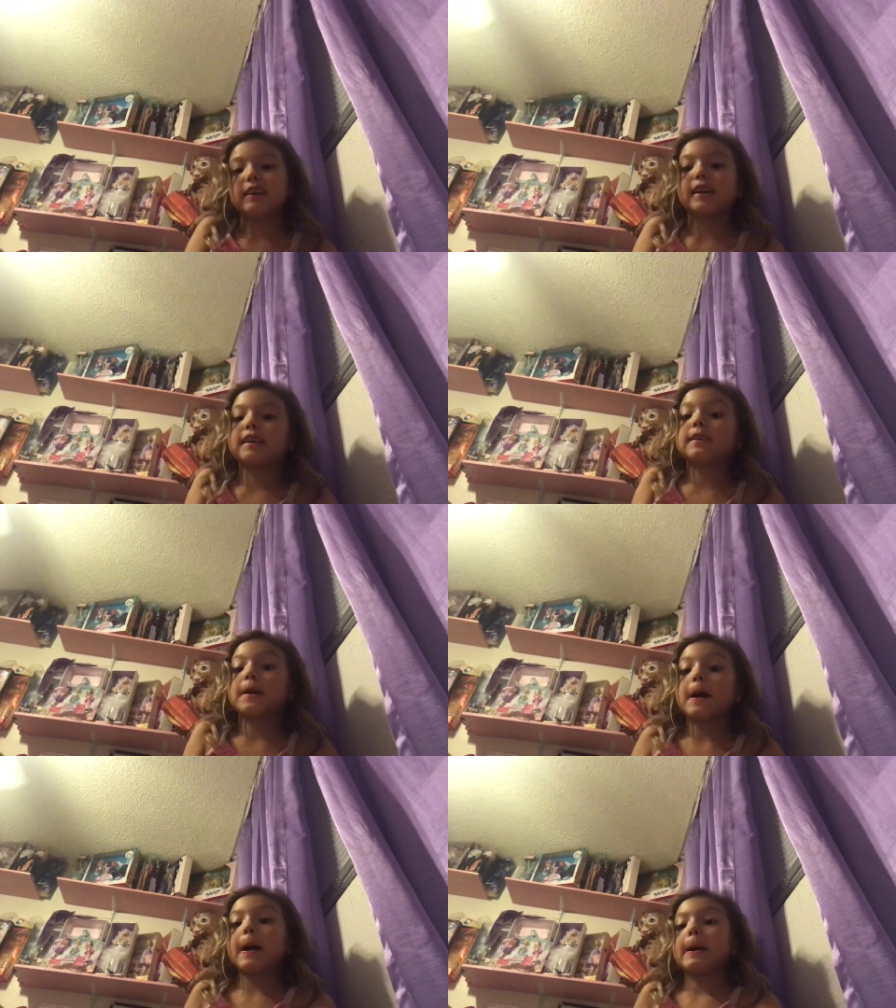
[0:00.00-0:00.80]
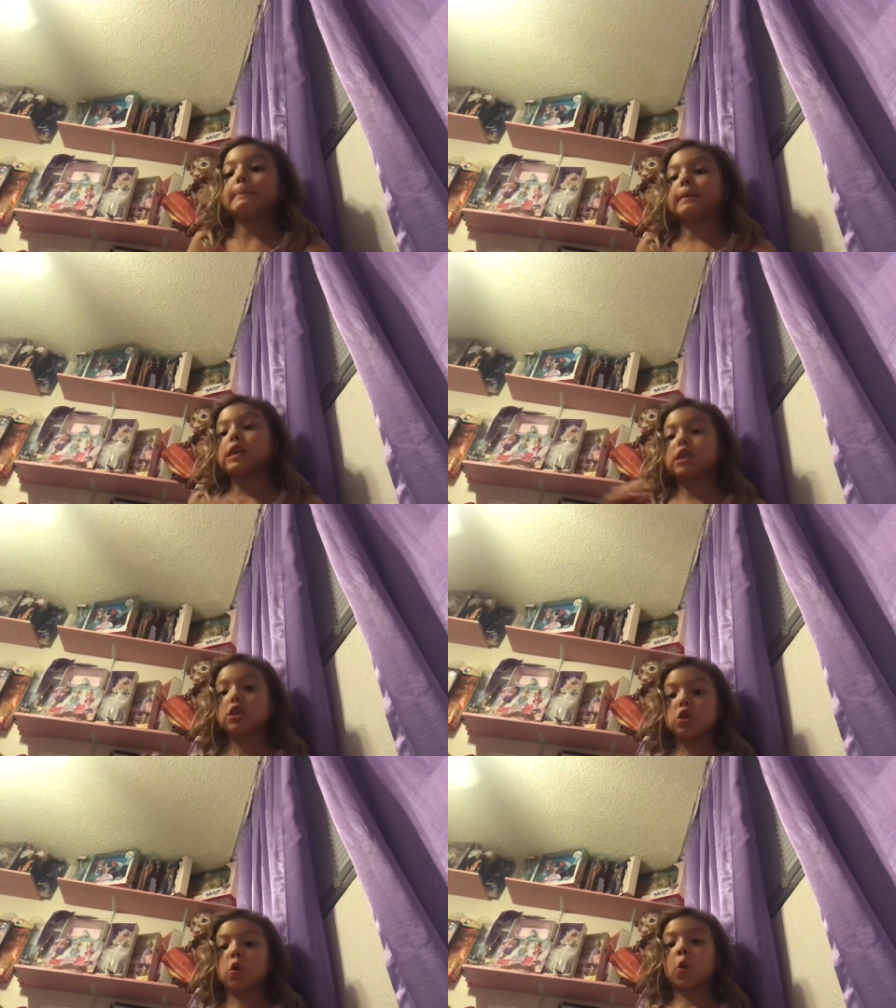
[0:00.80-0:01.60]
and, um,
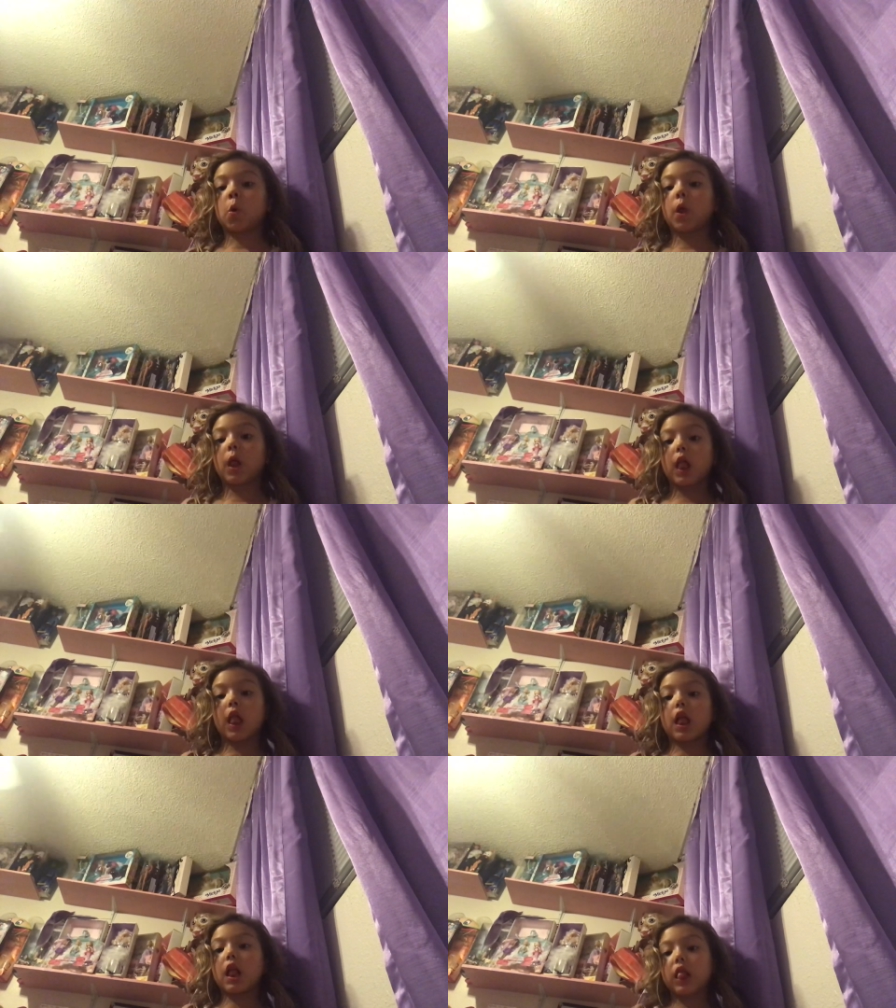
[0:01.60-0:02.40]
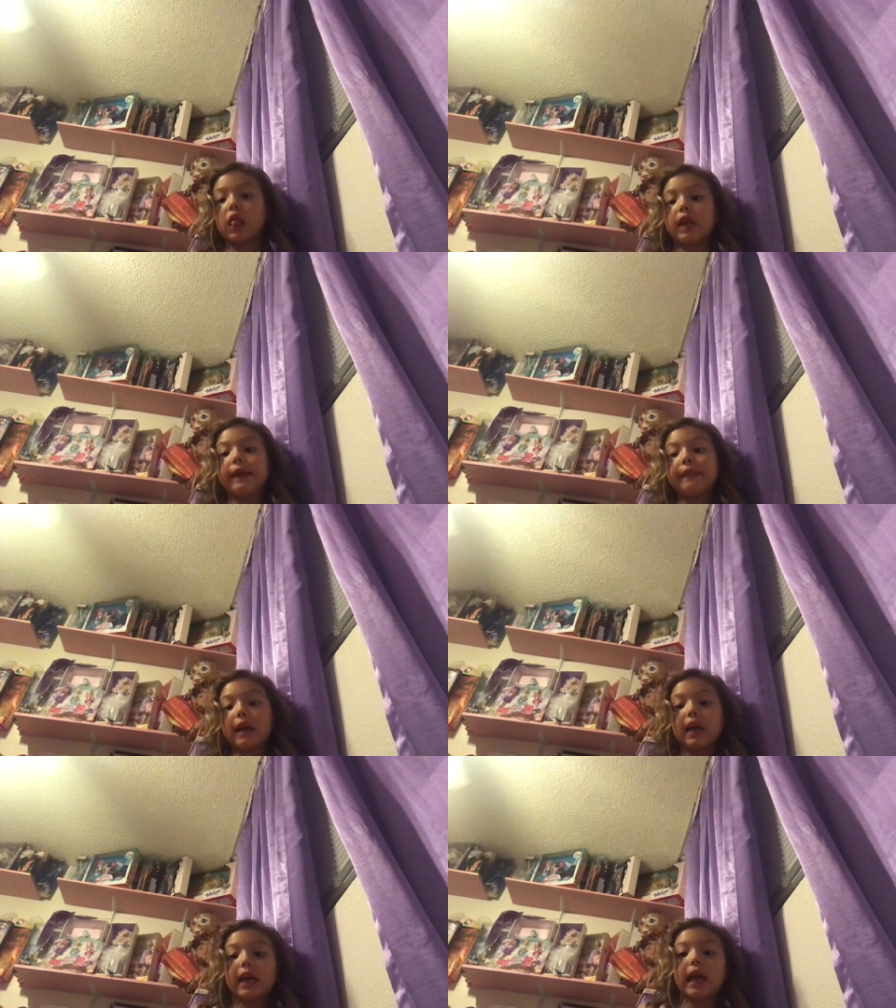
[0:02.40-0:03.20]
clean
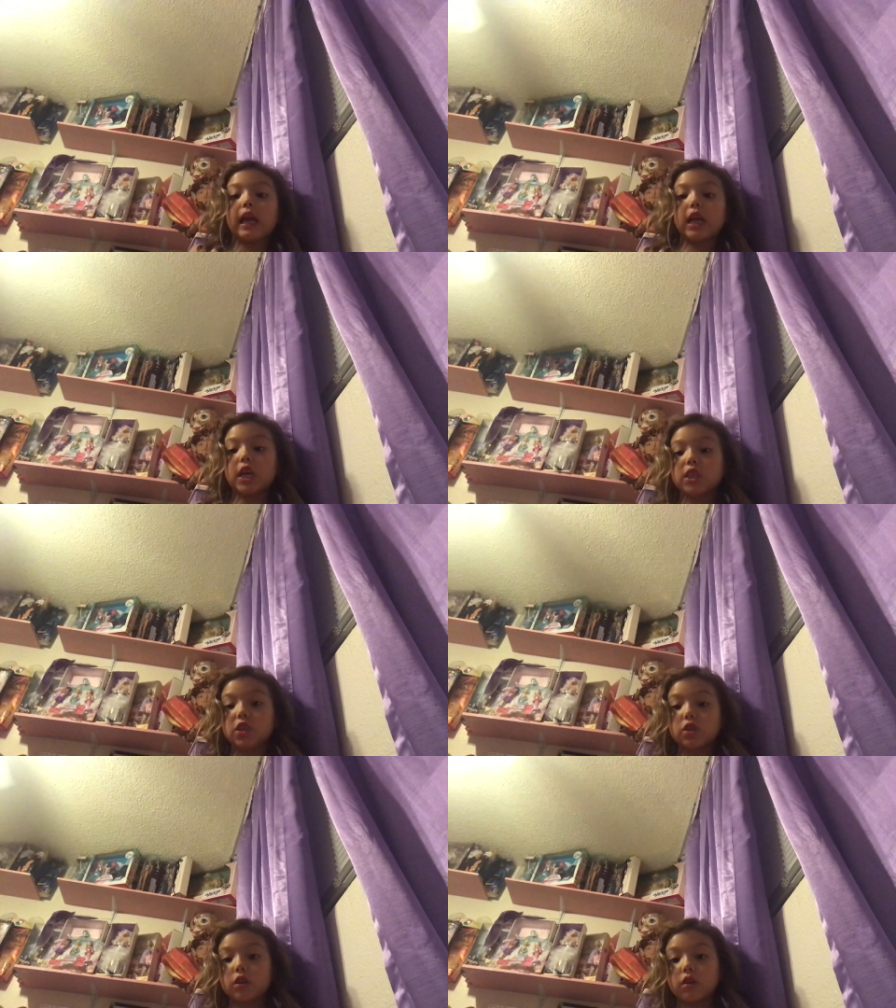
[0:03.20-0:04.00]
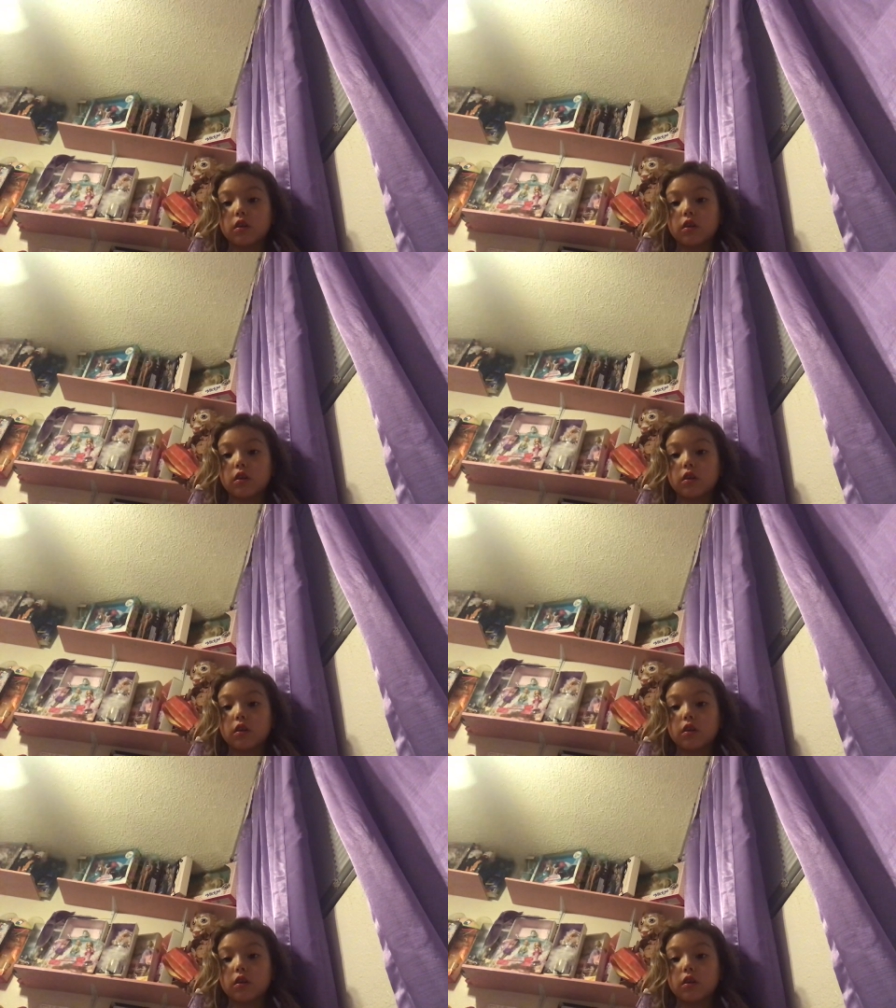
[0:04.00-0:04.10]
their cage.